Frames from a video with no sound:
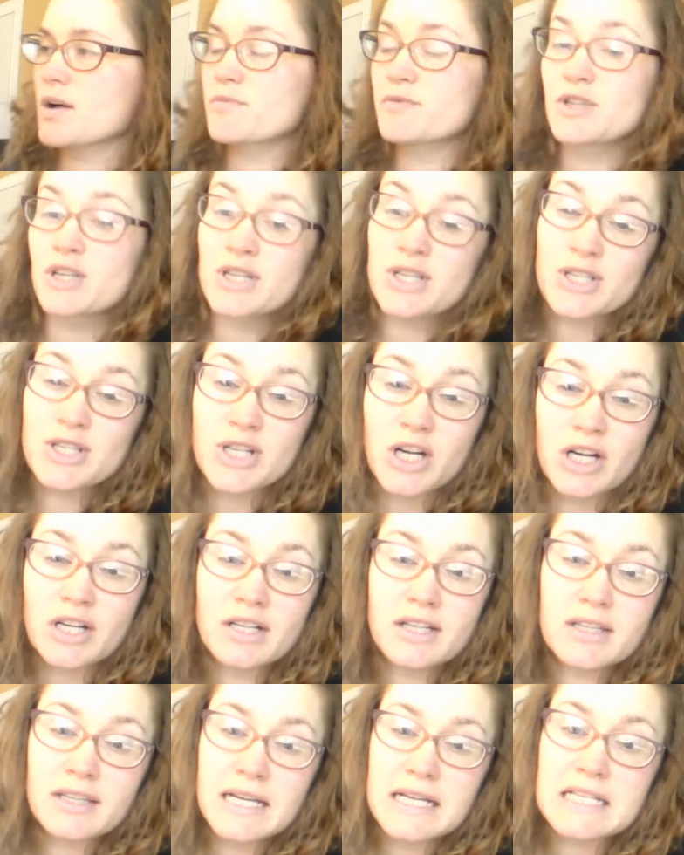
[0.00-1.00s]
to
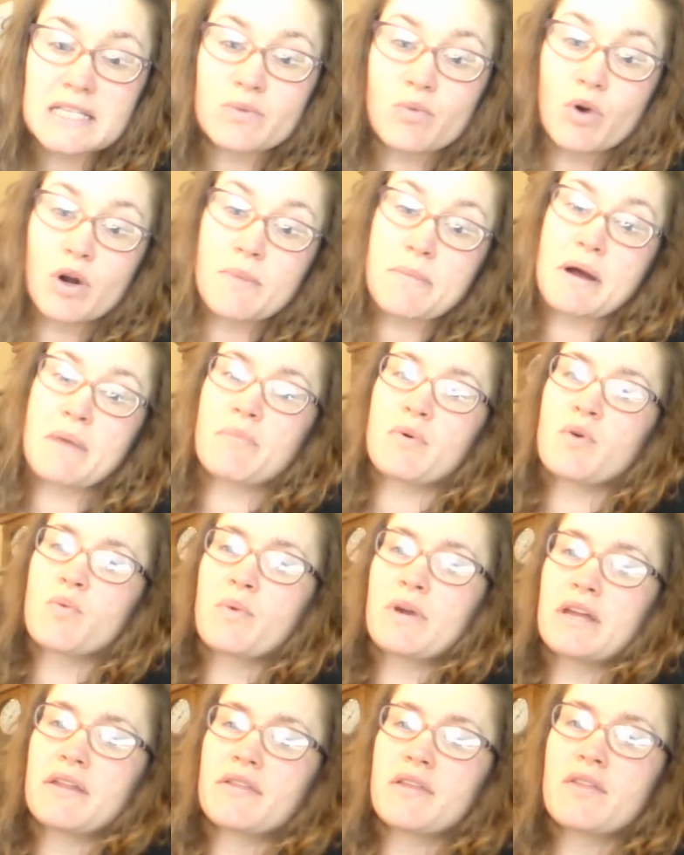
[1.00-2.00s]
start, let's warm up
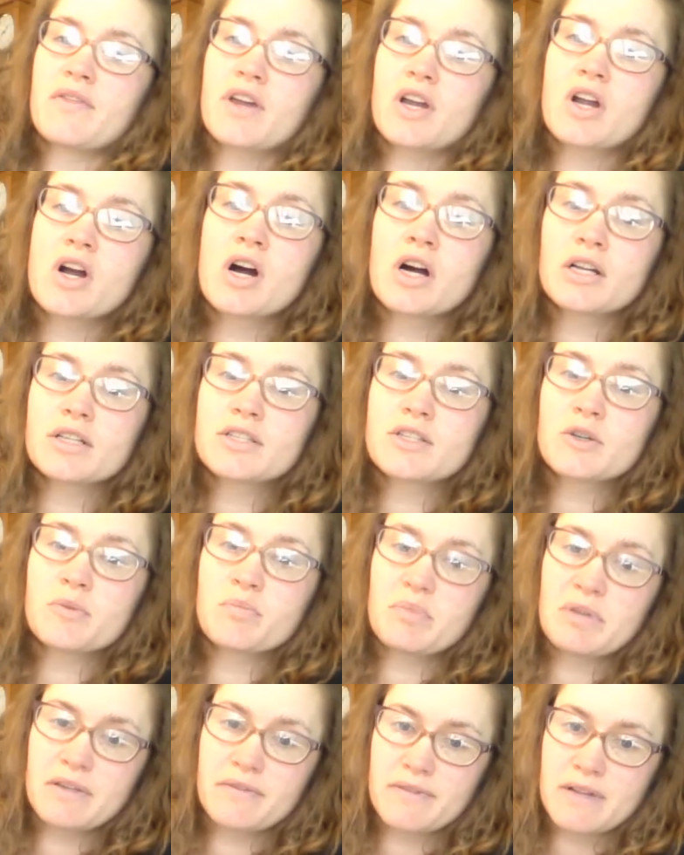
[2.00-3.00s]
with the
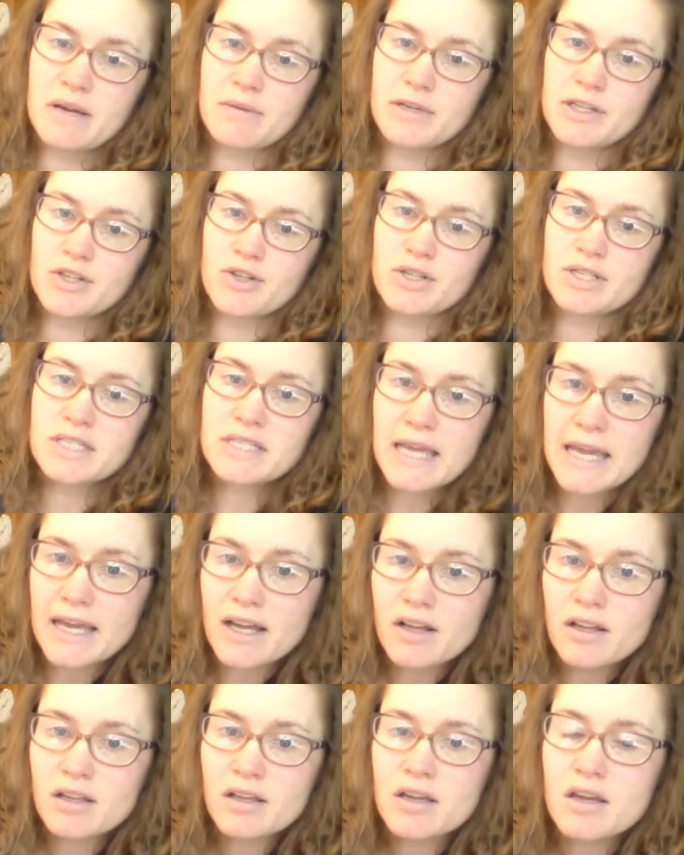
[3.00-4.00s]
concert B flat major
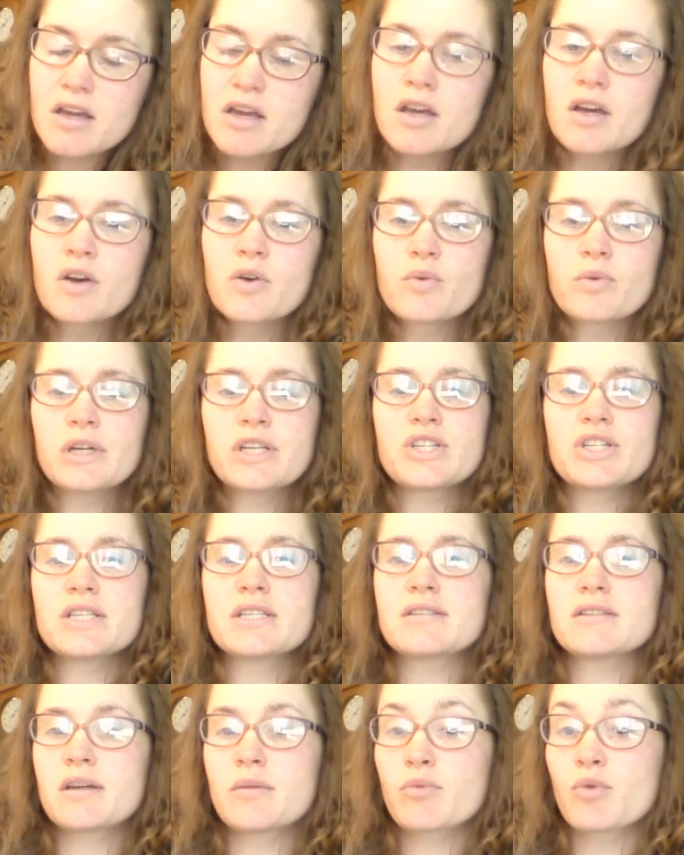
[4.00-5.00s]
scale, which
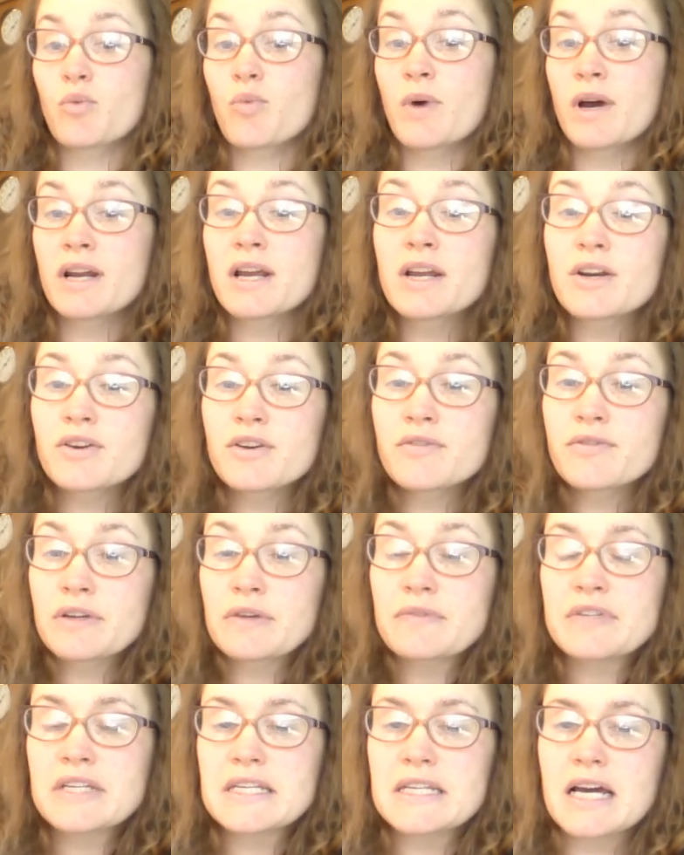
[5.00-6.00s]
is number
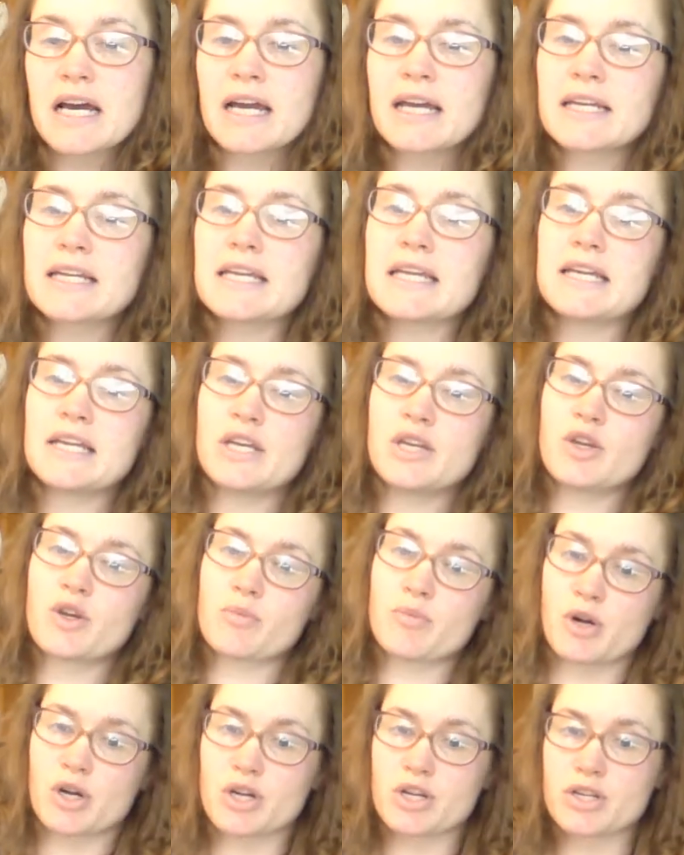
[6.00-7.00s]
159 in your
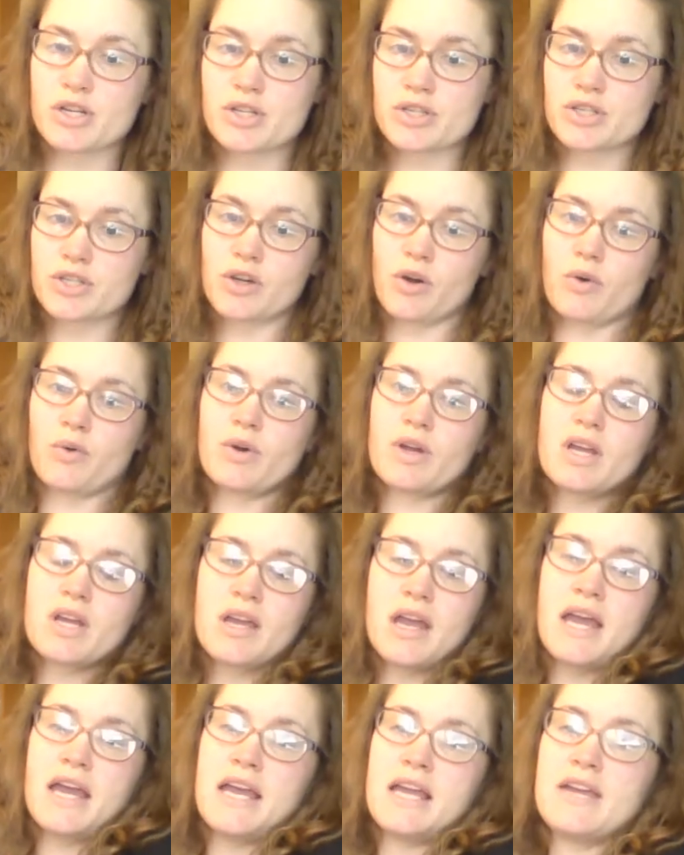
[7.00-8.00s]
book. So
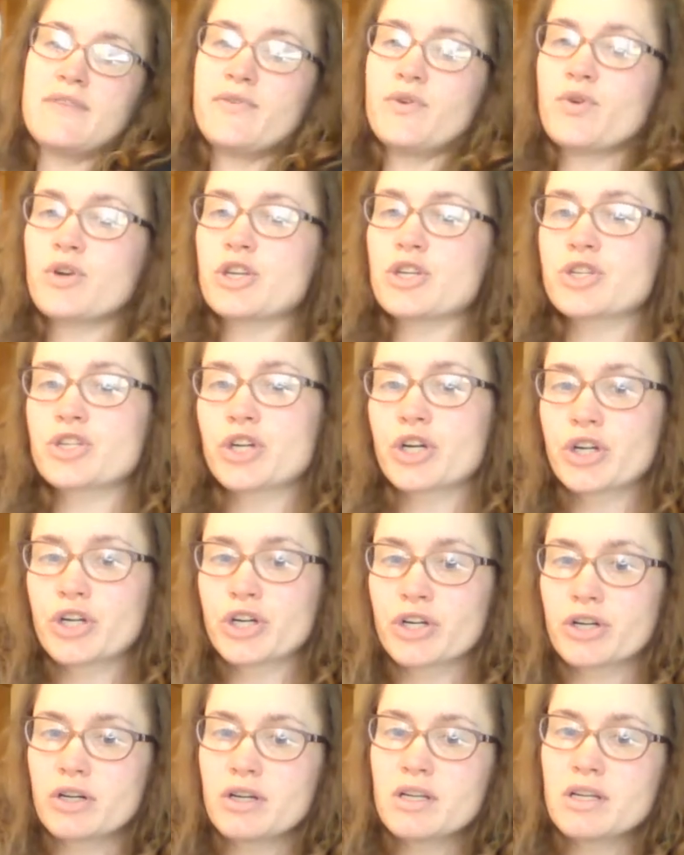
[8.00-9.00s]
if you can
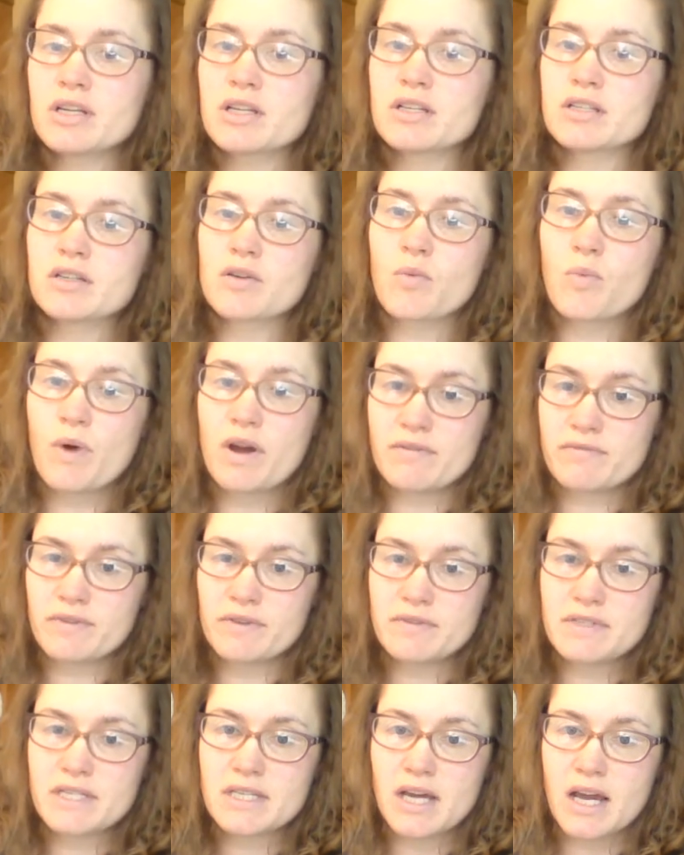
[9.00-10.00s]
turn to
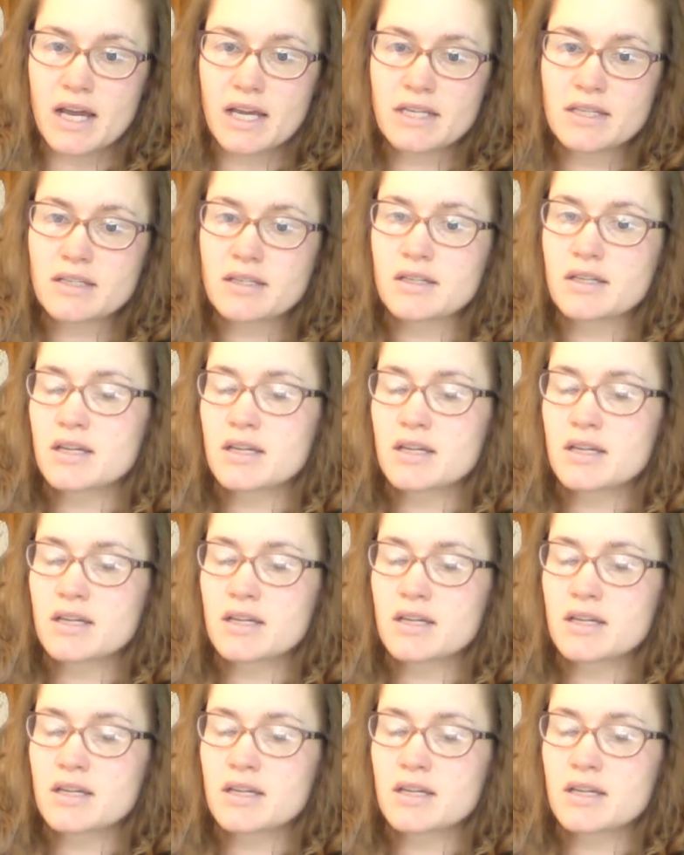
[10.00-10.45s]
159,